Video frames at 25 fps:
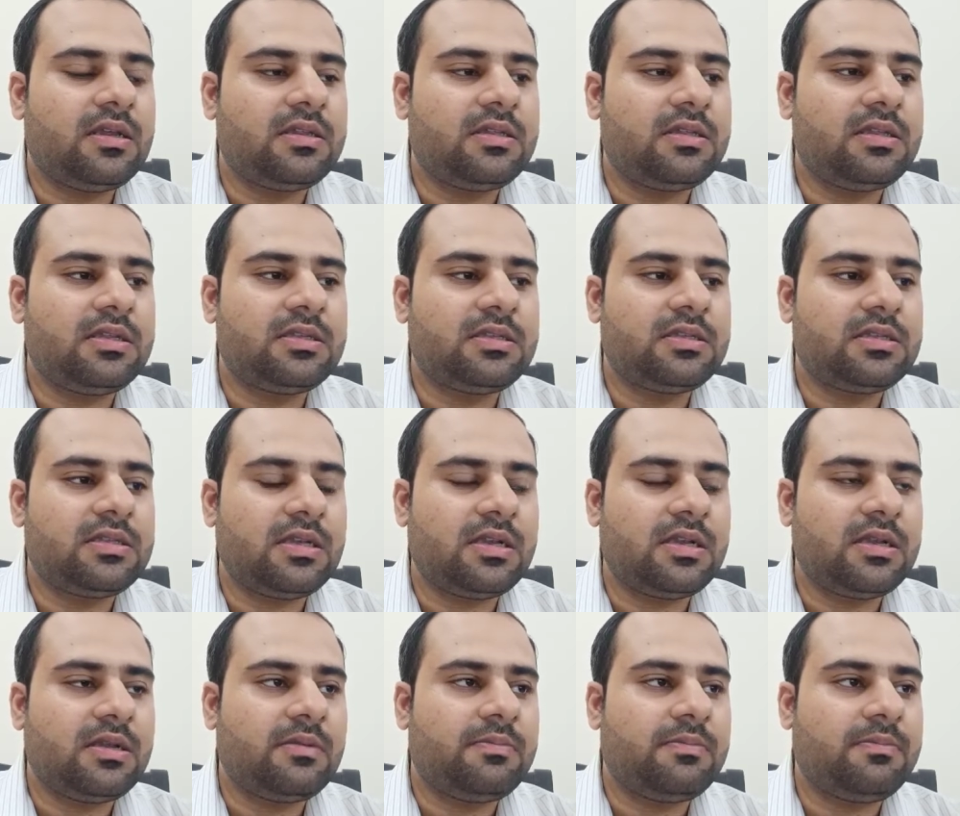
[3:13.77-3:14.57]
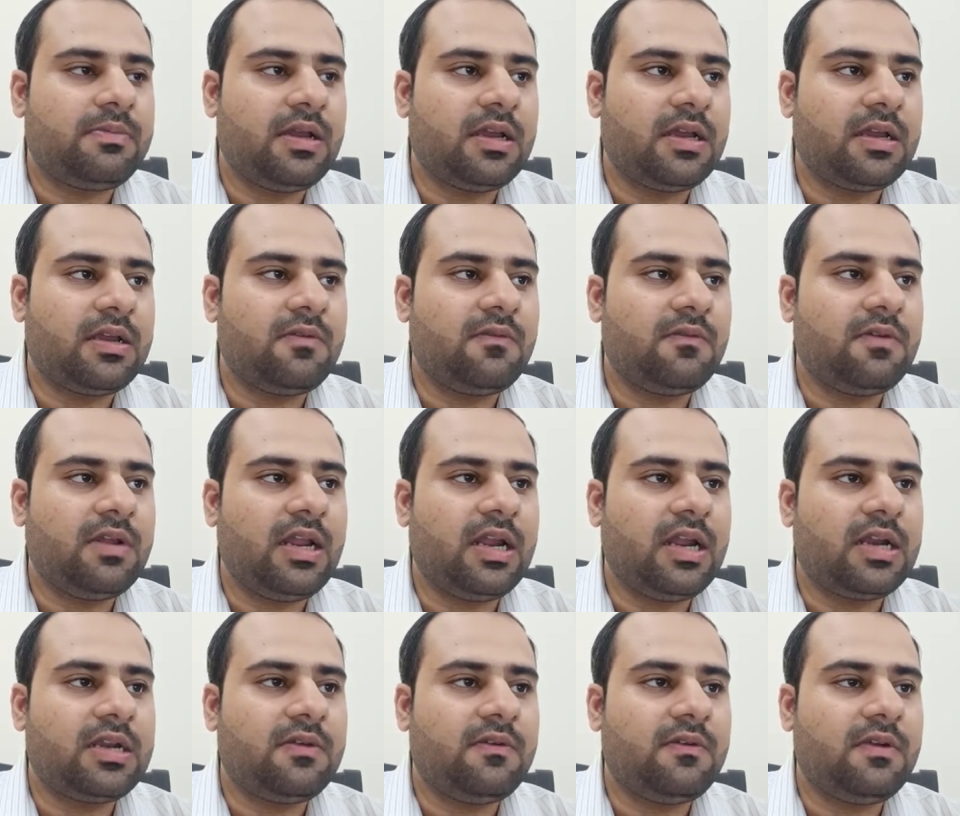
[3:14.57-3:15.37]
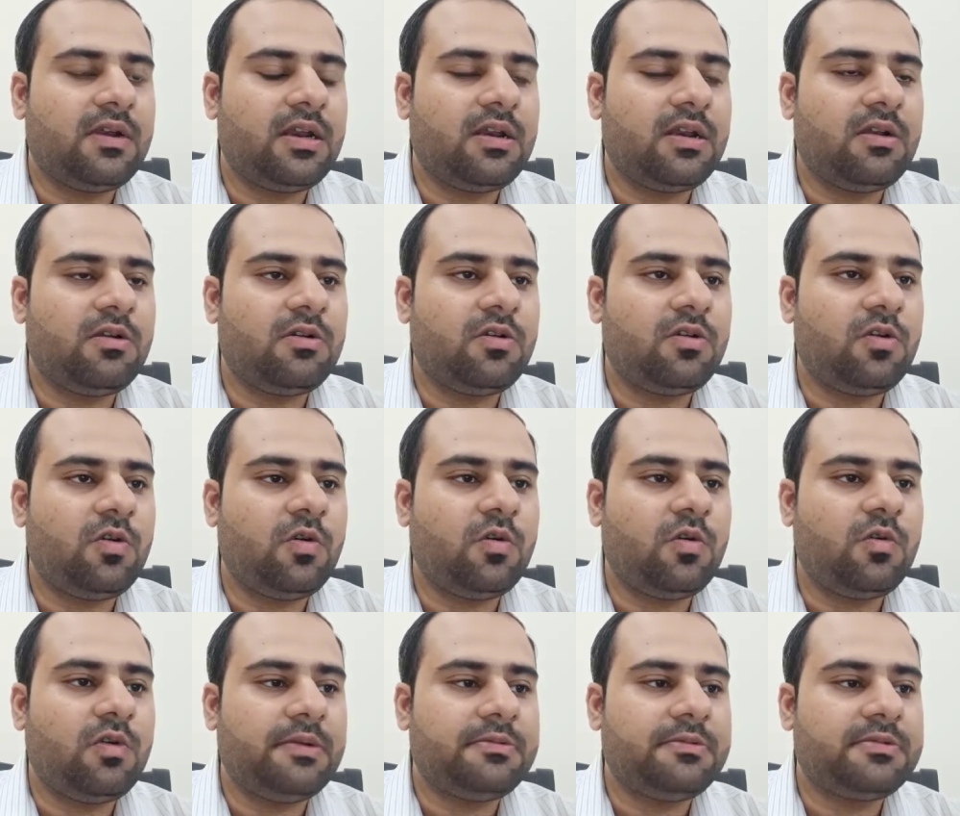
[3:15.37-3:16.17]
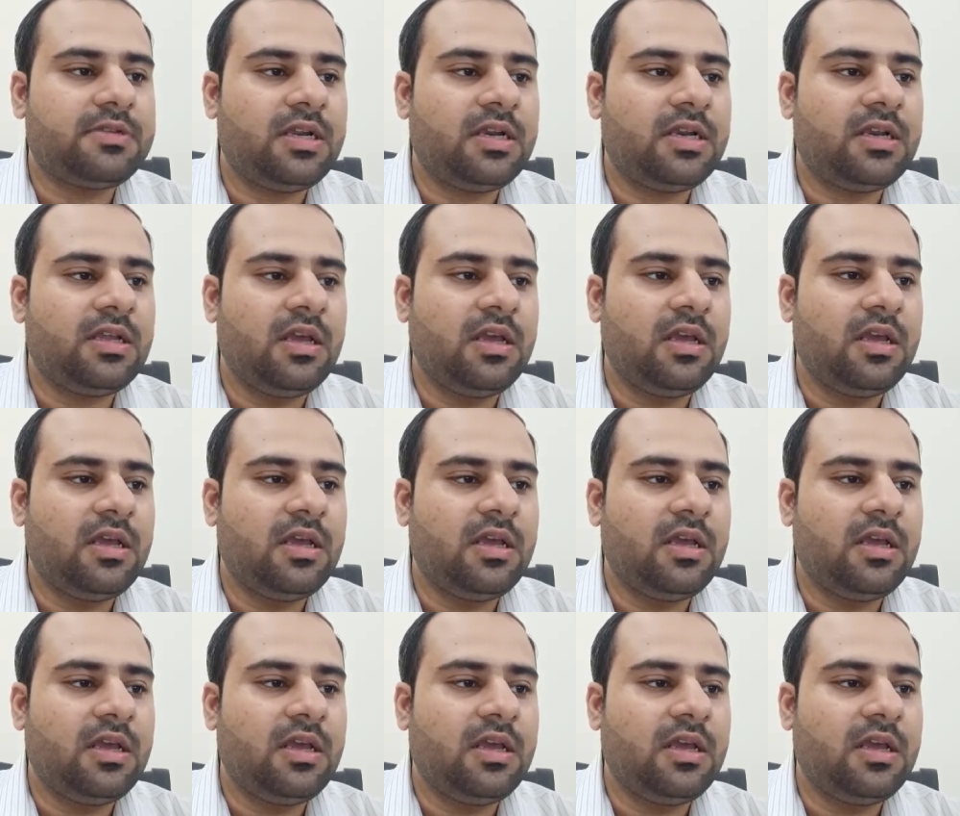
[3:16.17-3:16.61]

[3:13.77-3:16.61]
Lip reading: this plugin will activate it on your website.